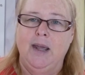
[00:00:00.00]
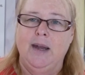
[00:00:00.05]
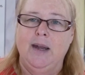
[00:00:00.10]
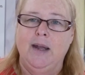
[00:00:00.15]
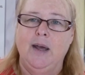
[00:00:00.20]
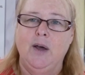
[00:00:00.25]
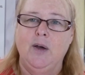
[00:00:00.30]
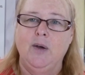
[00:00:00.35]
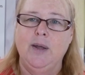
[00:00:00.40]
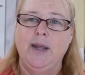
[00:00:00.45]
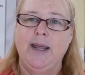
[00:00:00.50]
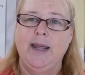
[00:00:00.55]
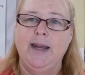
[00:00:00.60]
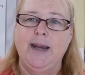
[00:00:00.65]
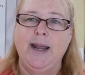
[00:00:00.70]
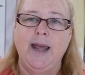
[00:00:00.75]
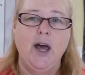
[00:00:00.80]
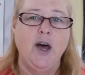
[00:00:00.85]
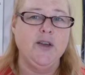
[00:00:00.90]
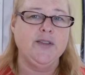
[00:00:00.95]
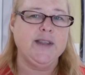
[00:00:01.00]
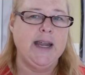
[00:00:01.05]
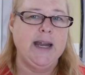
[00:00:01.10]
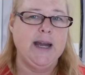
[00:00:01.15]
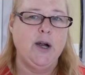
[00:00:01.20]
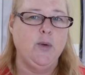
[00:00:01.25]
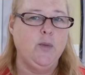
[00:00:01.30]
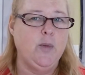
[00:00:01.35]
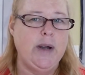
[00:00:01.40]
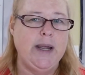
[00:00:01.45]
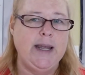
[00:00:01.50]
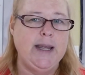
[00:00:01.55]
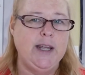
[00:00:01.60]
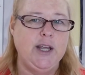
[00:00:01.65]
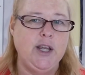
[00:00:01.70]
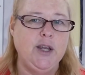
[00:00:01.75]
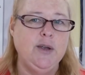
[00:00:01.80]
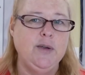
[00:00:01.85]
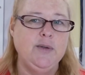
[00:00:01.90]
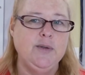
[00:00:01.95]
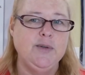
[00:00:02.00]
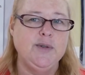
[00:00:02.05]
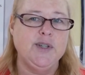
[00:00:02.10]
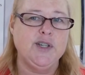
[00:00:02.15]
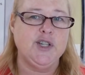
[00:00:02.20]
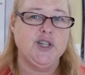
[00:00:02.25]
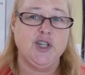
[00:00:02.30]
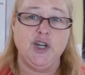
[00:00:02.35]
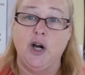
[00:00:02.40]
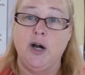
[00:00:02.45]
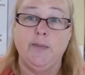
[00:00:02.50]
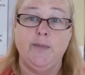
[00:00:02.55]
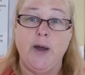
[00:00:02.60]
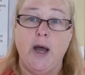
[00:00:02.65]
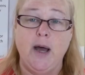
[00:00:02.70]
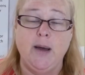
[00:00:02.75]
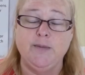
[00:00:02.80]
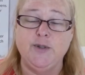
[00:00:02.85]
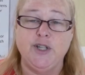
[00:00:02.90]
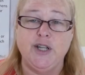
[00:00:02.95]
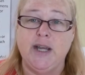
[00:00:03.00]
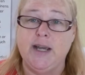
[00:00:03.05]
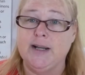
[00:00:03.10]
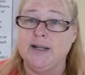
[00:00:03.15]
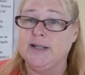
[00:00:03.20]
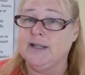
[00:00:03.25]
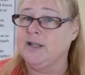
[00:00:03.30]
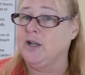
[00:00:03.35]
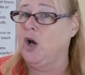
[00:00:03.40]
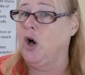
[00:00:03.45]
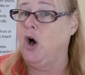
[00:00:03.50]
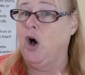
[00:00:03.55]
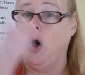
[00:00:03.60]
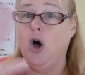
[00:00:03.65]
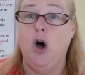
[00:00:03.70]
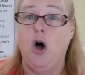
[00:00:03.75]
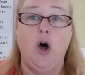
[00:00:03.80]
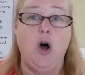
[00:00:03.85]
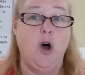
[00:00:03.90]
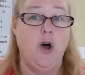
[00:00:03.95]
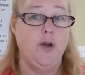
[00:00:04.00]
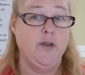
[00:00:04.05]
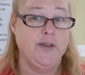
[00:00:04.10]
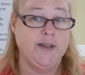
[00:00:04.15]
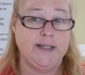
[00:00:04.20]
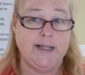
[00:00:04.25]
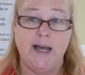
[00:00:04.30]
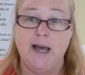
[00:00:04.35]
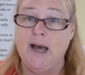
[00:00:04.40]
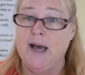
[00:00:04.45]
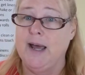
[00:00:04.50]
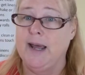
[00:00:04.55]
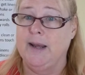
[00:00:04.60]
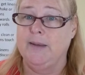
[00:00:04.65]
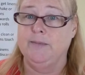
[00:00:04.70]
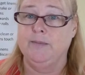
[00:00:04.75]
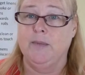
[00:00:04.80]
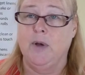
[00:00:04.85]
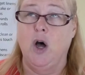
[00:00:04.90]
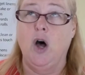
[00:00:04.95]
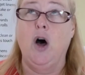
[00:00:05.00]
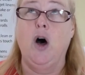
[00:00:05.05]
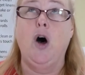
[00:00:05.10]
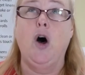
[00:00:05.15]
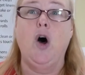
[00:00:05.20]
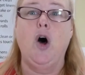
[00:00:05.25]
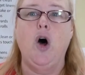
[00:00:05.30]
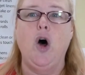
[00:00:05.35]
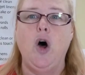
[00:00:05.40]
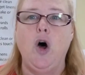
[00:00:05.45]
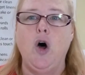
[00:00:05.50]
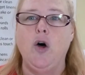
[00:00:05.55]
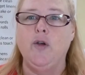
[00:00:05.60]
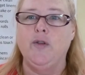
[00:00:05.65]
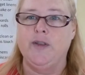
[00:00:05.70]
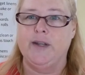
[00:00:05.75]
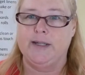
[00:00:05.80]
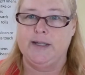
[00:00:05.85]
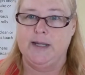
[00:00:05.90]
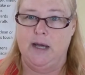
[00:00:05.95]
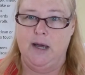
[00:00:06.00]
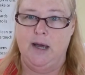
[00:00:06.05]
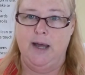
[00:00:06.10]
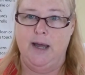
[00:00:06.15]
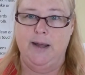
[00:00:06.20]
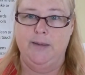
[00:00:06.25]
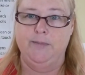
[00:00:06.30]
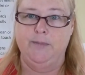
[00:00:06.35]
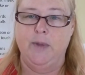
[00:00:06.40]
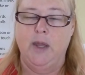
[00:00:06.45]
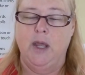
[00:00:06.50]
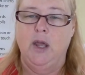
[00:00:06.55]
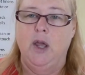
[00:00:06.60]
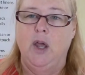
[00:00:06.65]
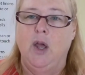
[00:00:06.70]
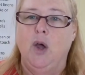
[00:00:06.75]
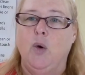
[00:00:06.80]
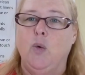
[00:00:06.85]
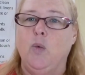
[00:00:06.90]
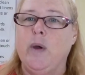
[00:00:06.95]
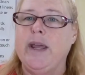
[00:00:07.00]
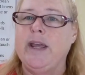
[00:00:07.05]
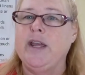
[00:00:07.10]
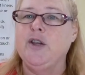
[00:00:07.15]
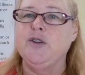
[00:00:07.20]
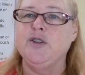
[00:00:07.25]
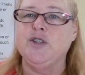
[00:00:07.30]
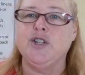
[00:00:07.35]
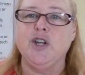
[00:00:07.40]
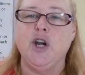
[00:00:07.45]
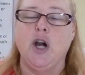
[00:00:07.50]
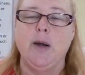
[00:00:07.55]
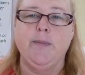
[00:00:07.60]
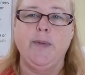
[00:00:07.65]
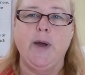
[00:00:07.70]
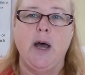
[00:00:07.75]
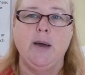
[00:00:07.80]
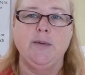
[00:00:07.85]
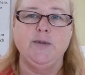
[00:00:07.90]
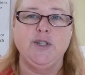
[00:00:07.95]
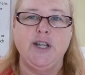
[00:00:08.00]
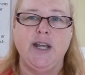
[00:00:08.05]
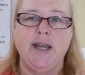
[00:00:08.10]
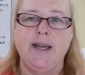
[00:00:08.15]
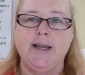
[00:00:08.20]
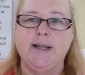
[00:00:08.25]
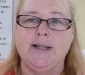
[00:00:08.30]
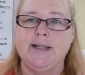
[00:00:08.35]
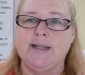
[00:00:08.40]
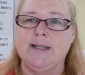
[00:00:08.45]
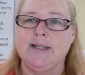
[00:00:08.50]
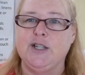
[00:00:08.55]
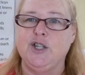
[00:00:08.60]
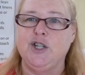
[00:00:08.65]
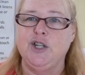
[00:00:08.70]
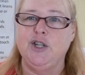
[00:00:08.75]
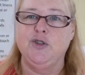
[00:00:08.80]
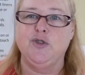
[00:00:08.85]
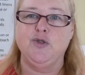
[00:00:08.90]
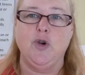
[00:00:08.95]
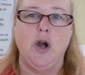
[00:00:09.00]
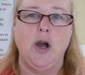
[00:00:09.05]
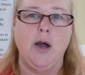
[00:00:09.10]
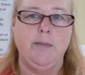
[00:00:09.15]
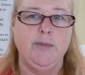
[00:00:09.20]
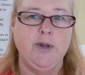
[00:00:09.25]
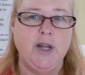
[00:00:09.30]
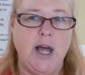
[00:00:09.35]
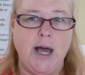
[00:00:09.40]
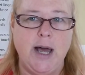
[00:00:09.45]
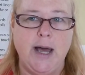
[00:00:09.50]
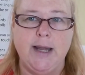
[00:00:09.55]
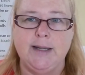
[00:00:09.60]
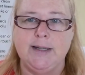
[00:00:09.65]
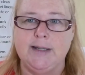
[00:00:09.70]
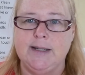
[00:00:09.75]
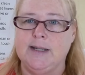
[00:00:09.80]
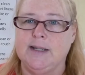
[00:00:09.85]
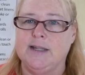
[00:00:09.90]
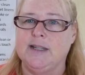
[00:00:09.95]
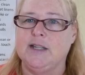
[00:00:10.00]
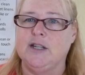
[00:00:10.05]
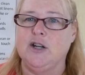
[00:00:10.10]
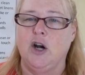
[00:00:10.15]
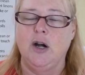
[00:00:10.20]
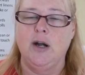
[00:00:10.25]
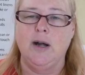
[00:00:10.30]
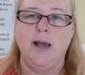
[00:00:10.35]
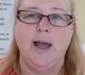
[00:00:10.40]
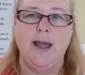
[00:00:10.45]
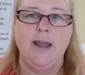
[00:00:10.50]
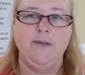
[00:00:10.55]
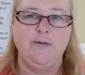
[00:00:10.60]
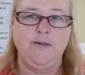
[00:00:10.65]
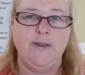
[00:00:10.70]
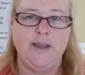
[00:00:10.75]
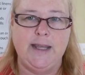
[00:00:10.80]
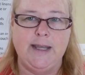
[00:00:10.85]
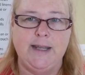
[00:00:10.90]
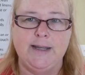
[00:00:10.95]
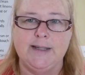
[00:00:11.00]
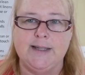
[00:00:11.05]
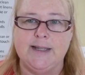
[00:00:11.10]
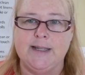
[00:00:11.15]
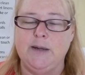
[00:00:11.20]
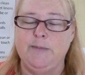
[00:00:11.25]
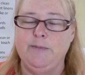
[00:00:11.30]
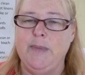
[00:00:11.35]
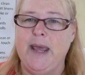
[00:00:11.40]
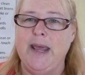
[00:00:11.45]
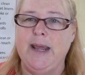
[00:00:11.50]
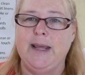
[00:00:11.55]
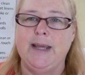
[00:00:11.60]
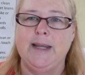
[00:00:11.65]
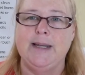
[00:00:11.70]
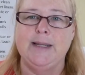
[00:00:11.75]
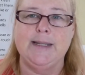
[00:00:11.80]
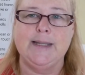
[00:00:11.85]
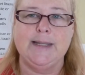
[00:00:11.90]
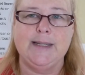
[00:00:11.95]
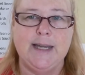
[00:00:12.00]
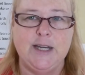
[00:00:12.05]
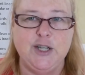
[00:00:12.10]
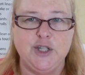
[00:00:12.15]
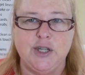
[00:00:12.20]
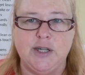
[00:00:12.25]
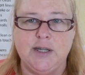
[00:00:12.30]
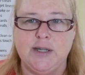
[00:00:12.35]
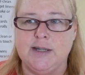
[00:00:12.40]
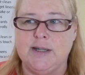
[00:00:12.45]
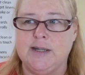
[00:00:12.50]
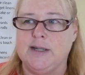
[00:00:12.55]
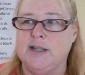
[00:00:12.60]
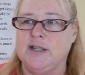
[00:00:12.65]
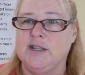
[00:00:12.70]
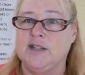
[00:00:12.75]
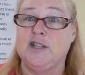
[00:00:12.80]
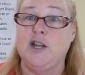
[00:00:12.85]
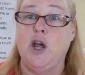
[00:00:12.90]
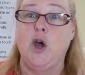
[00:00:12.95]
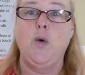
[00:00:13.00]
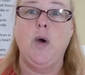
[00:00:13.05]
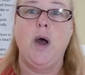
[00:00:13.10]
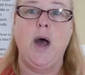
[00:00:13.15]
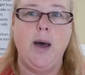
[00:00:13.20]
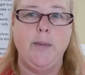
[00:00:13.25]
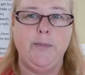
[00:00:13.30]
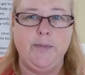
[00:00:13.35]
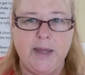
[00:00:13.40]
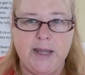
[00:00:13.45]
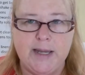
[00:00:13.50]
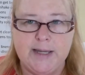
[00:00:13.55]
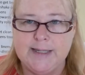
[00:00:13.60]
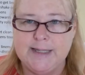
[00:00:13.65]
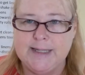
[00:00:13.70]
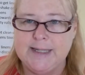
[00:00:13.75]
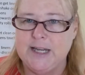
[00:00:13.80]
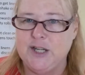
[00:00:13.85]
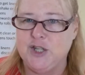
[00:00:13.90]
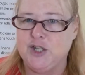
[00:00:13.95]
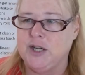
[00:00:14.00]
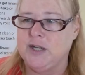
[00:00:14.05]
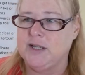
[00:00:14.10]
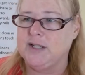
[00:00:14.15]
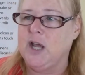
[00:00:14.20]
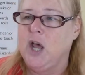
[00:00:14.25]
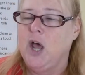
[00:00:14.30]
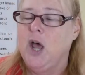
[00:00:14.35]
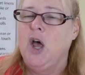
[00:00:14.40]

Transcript: Now, in healthcare, we use sharp objects all the time, all the time. We use sharp objects to draw blood, to start I Vs, to make incisions, to sew up incisions.